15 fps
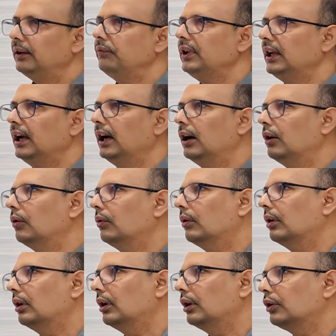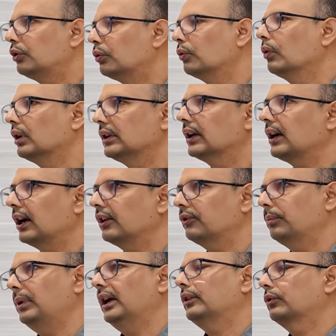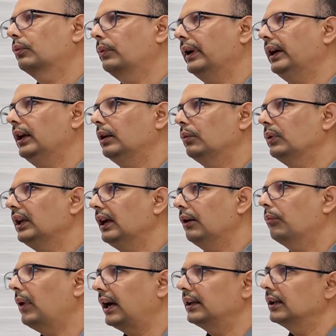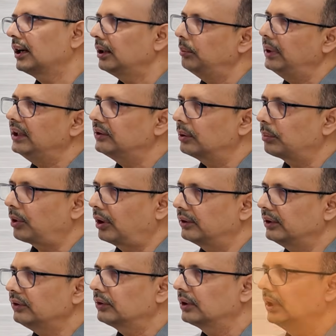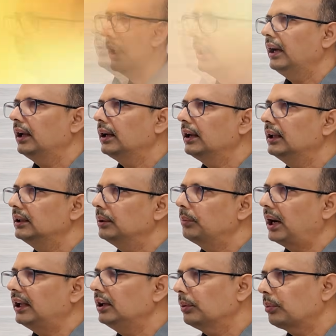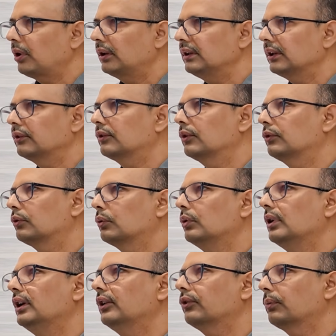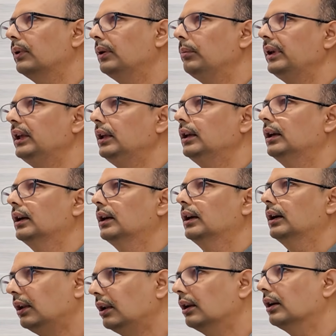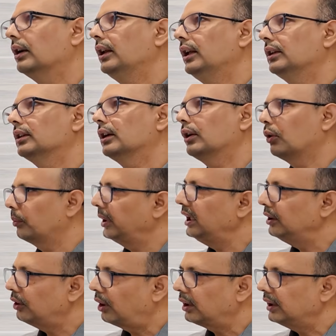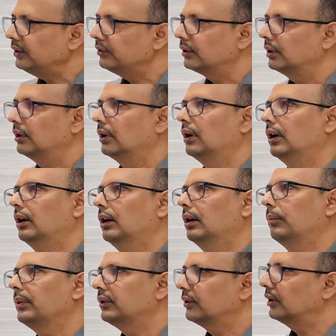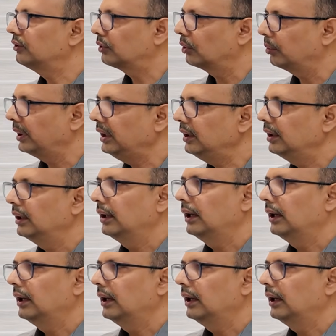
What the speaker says: then we have two other aspects where we have minor and major projects, where in the minor projects the students will be learning the domain knowledge, business domain.